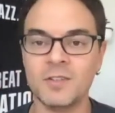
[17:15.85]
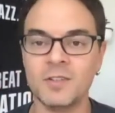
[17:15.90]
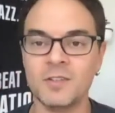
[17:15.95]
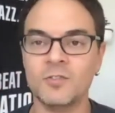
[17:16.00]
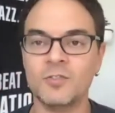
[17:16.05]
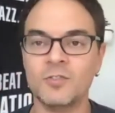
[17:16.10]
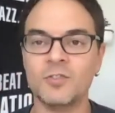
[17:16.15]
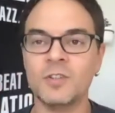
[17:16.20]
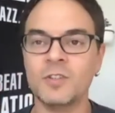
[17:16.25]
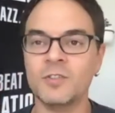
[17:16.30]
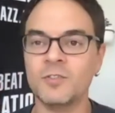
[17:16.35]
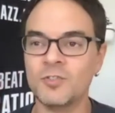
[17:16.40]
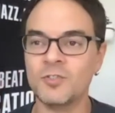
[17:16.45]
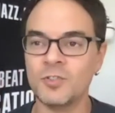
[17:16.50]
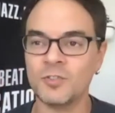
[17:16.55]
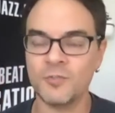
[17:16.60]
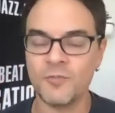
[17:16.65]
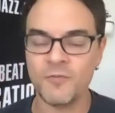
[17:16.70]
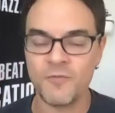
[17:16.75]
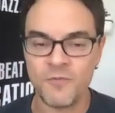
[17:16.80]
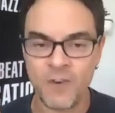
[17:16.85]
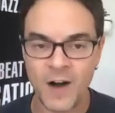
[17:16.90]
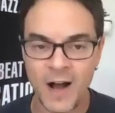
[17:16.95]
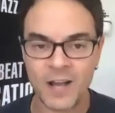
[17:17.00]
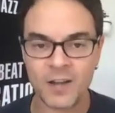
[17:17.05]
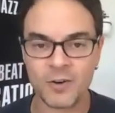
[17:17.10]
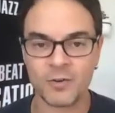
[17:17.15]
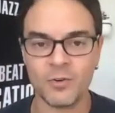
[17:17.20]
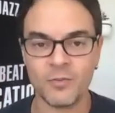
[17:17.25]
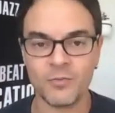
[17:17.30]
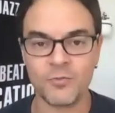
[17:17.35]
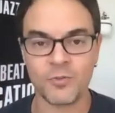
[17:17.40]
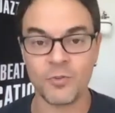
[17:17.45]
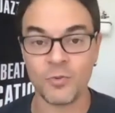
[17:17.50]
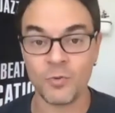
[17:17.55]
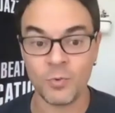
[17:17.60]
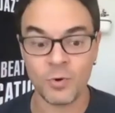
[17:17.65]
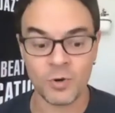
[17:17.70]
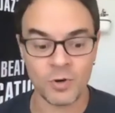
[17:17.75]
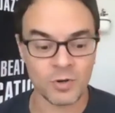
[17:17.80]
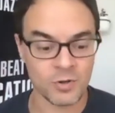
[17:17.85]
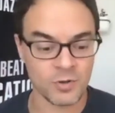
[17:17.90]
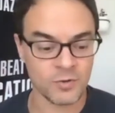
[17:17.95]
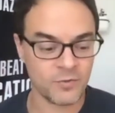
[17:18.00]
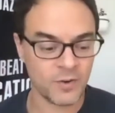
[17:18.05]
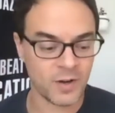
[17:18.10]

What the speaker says: is just vital for the world,